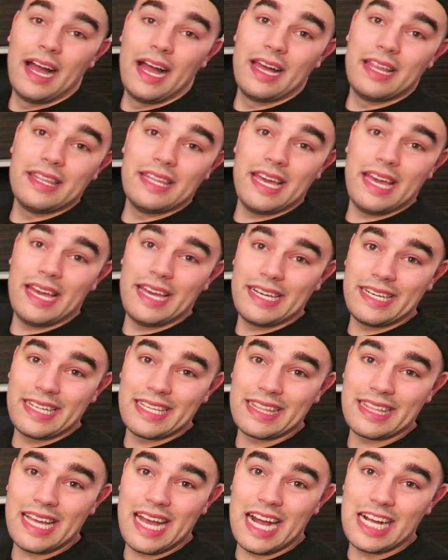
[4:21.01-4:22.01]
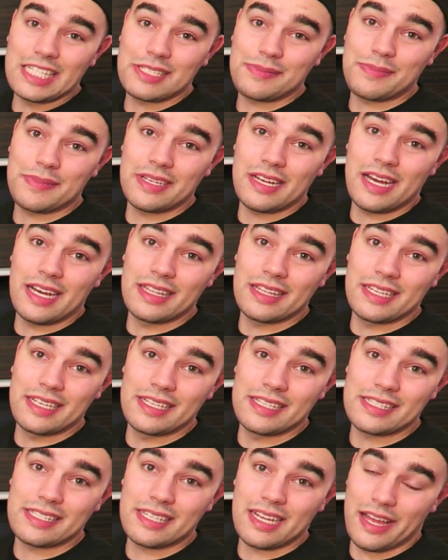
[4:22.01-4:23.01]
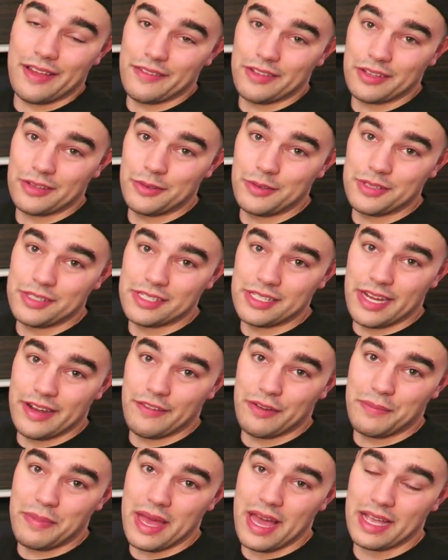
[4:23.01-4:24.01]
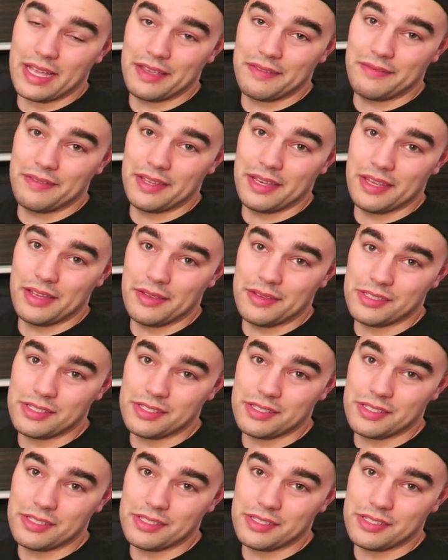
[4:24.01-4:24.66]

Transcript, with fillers: And then last but not least, I've included this in every packing video.